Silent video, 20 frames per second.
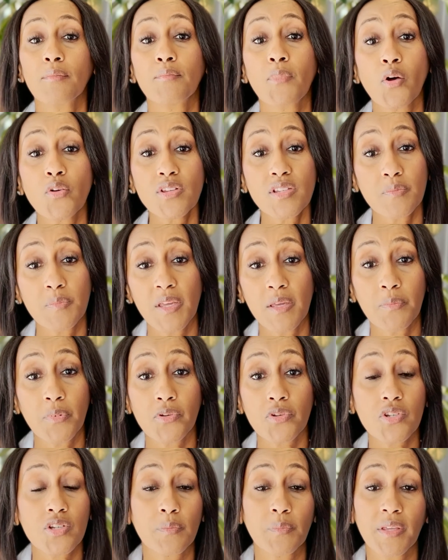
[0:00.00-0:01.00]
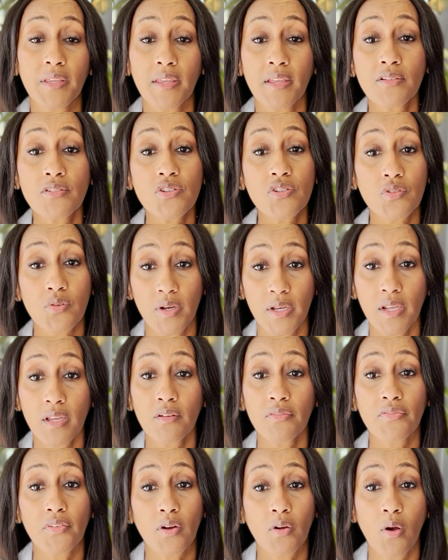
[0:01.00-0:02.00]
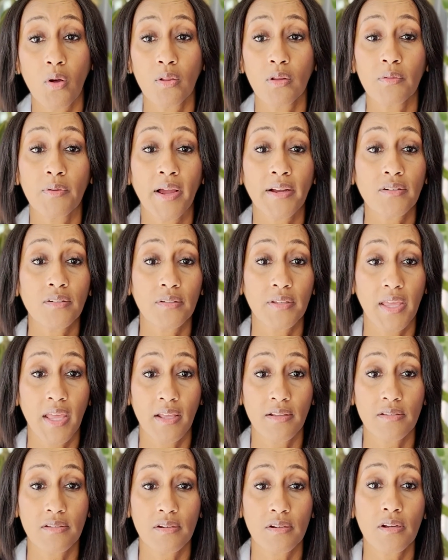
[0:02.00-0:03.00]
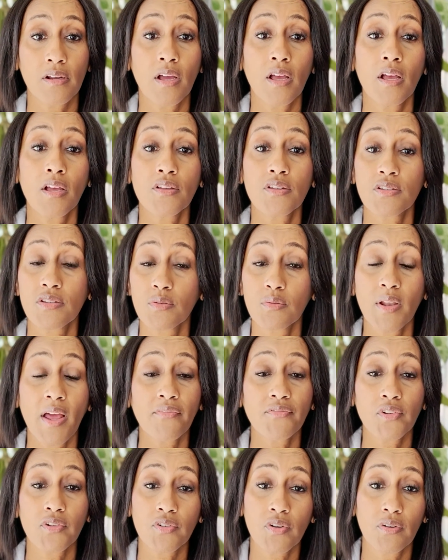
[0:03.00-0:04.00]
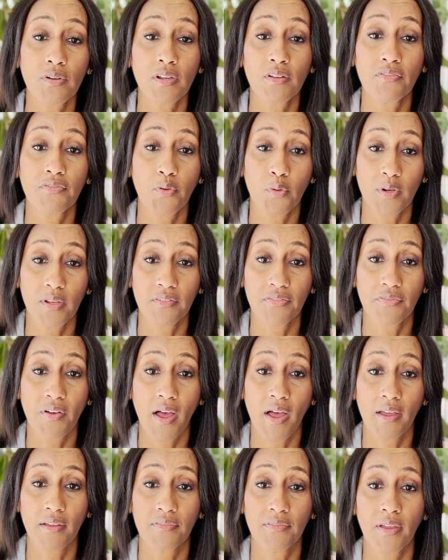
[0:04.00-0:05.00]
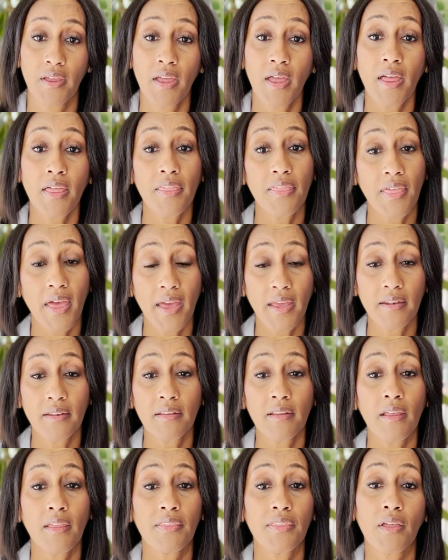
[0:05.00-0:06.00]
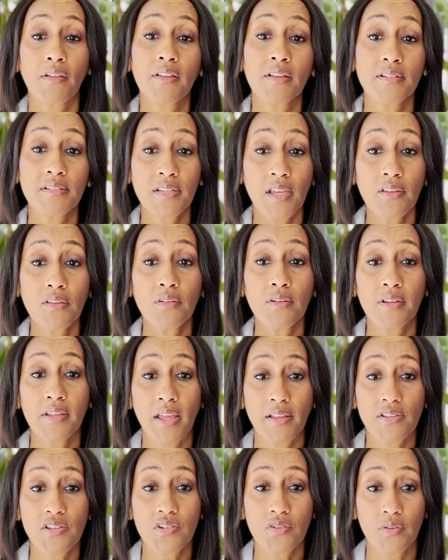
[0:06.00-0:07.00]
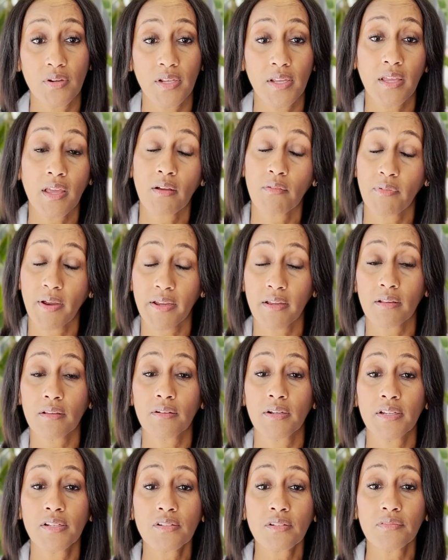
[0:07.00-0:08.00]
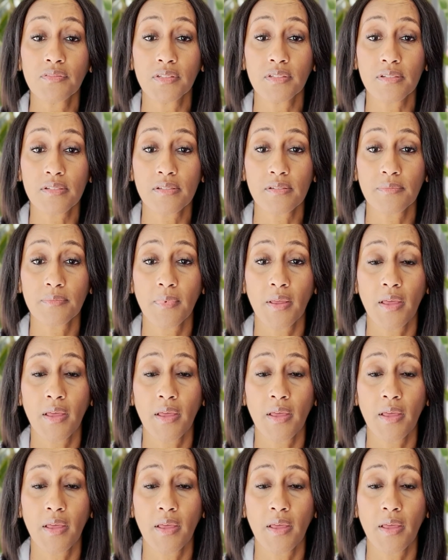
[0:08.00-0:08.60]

Most people should begin screening for colorectal cancer soon after turning 45. Then they'll continue to get screening at regular intervals.